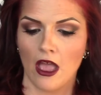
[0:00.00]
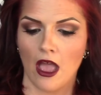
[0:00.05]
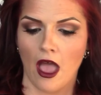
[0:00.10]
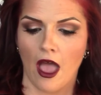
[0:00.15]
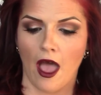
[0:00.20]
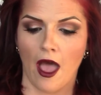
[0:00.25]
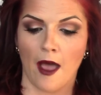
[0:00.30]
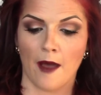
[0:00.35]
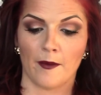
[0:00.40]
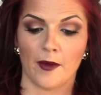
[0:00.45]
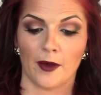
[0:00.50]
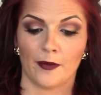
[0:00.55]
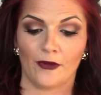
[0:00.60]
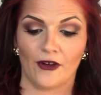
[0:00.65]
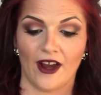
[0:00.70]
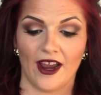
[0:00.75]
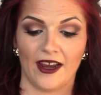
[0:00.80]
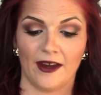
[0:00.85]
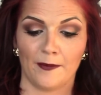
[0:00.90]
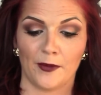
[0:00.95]
a
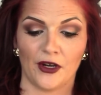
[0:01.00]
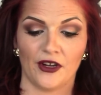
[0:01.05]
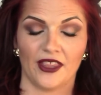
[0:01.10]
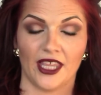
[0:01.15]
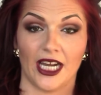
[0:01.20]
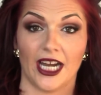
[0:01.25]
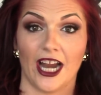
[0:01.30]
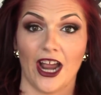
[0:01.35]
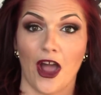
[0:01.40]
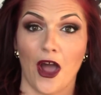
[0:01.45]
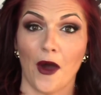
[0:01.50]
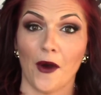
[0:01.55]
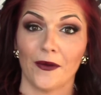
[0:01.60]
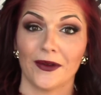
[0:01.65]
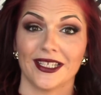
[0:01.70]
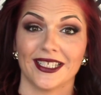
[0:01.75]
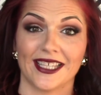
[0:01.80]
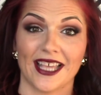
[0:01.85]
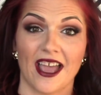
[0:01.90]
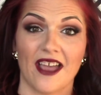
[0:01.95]
primer that I
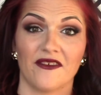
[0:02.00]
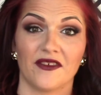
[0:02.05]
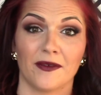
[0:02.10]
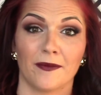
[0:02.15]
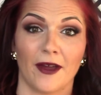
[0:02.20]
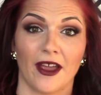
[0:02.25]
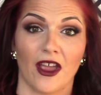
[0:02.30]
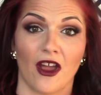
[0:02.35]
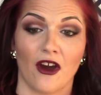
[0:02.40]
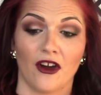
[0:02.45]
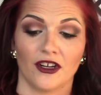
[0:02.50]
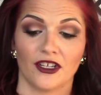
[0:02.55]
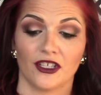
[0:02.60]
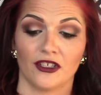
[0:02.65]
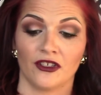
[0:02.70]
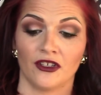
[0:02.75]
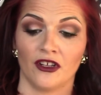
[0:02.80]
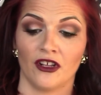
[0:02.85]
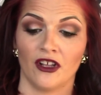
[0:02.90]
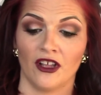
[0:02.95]
always have in my
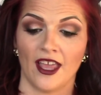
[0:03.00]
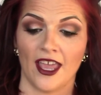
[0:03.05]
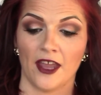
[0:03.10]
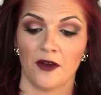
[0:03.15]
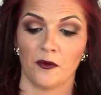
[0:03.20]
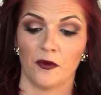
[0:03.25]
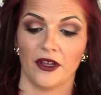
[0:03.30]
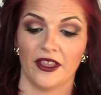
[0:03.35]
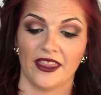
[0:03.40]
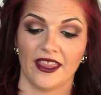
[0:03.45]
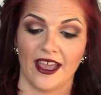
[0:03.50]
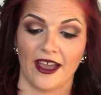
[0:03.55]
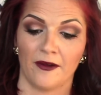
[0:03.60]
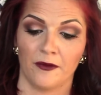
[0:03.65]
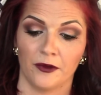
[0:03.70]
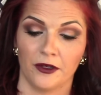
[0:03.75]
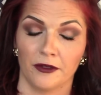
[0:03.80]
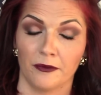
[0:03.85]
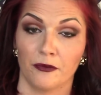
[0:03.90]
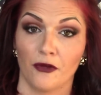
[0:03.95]
arsenal and one
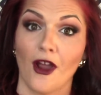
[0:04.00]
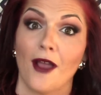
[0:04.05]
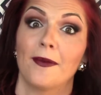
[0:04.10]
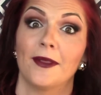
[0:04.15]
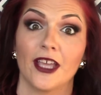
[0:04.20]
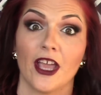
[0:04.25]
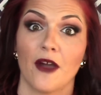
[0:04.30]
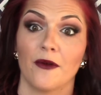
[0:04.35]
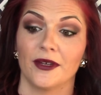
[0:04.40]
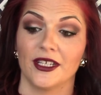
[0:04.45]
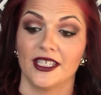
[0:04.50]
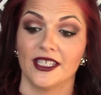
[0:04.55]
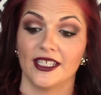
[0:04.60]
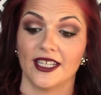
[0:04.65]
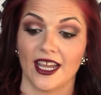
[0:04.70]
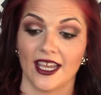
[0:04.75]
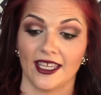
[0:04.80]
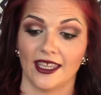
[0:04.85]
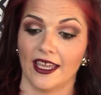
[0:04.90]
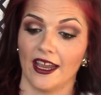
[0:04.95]
that will probably always
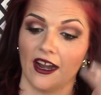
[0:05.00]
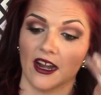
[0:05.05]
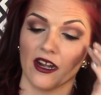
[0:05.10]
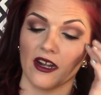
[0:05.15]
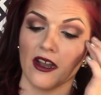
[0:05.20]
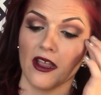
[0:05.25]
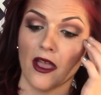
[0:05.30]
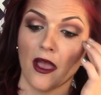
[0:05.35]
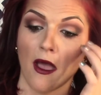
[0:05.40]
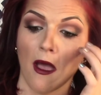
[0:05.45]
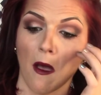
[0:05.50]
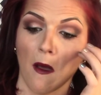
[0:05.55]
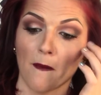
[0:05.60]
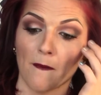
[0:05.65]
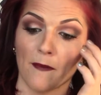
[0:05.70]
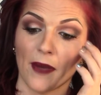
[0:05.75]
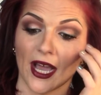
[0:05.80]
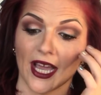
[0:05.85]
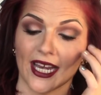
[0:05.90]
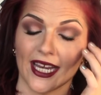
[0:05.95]
stay there,
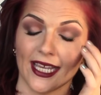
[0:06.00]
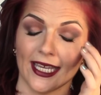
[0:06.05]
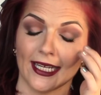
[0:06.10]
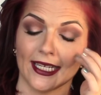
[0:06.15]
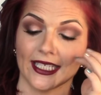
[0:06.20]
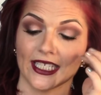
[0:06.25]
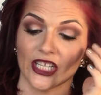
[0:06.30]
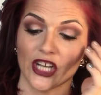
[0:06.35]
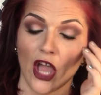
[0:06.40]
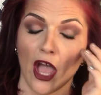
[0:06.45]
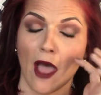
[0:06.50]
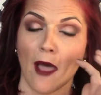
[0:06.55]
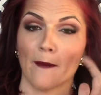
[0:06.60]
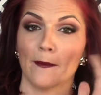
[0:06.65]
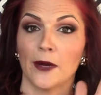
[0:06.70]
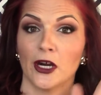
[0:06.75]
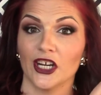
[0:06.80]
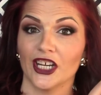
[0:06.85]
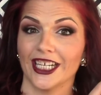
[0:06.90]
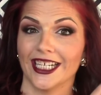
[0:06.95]
but it is not
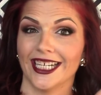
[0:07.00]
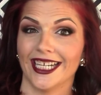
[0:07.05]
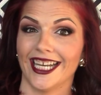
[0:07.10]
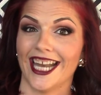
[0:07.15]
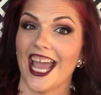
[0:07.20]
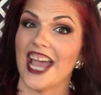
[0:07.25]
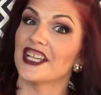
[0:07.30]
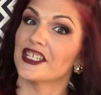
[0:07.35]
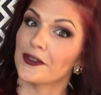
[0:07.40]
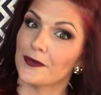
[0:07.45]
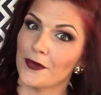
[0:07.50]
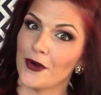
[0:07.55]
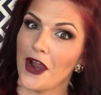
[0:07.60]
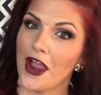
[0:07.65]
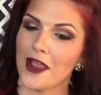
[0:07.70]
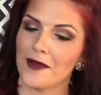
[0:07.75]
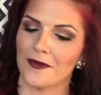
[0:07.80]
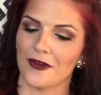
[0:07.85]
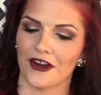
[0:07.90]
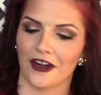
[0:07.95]
marketed as a
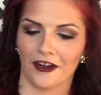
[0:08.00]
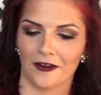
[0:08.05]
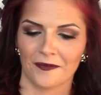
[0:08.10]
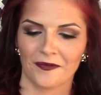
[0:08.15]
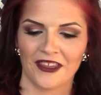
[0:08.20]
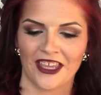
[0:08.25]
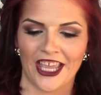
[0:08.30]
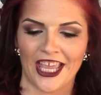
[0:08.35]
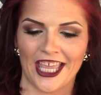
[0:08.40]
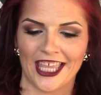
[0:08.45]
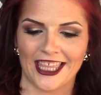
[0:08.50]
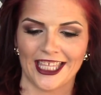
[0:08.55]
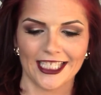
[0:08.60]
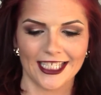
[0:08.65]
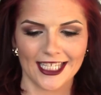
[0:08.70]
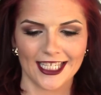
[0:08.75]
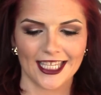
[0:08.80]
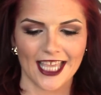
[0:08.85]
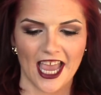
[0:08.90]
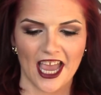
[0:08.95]
primer.
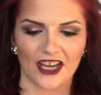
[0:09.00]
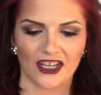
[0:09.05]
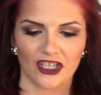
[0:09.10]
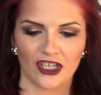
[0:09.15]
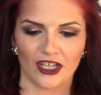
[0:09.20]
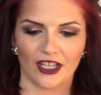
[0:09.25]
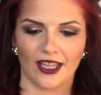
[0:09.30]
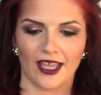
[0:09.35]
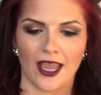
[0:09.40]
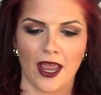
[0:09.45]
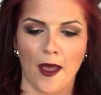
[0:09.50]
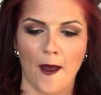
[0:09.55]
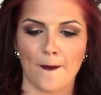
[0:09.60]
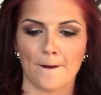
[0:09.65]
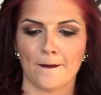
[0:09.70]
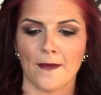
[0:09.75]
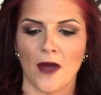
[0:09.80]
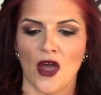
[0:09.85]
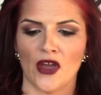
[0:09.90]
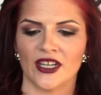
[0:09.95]
This is actually a
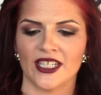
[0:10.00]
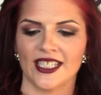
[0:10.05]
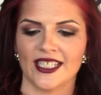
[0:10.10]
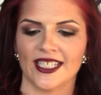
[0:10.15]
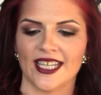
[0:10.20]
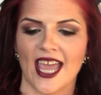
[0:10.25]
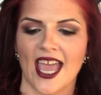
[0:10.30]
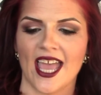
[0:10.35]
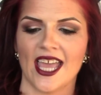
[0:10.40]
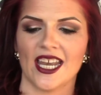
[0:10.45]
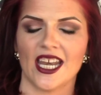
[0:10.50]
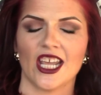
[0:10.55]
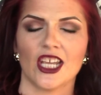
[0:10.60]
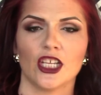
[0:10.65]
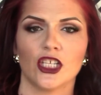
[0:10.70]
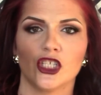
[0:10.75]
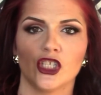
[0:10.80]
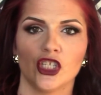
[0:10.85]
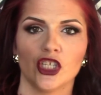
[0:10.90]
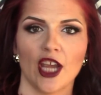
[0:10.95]
Monostat
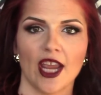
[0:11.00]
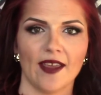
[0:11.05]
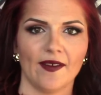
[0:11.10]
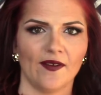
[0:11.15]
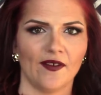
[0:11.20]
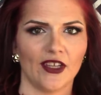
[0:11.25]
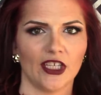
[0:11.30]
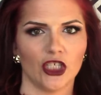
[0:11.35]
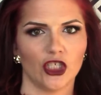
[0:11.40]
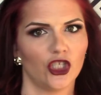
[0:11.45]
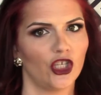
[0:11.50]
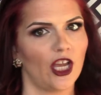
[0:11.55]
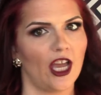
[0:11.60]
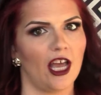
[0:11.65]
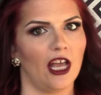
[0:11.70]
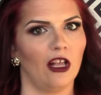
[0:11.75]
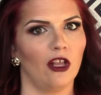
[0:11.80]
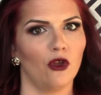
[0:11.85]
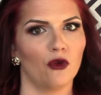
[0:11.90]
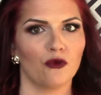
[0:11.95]
Chafing
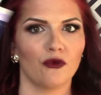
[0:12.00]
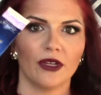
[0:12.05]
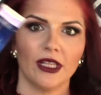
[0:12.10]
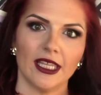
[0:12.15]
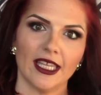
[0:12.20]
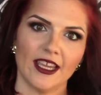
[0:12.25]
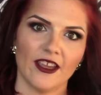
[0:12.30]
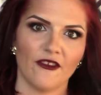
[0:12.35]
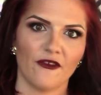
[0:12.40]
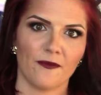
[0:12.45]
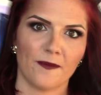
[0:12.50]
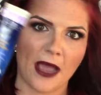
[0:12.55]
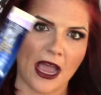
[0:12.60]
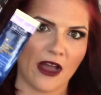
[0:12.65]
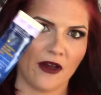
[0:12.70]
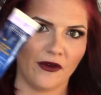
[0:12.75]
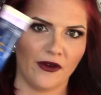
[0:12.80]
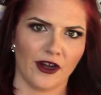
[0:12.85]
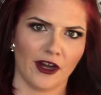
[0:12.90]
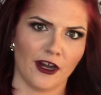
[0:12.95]
Gel Relief
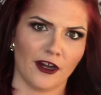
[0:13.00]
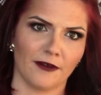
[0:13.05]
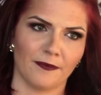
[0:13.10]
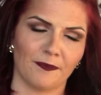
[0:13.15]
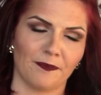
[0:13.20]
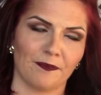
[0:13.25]
Powder.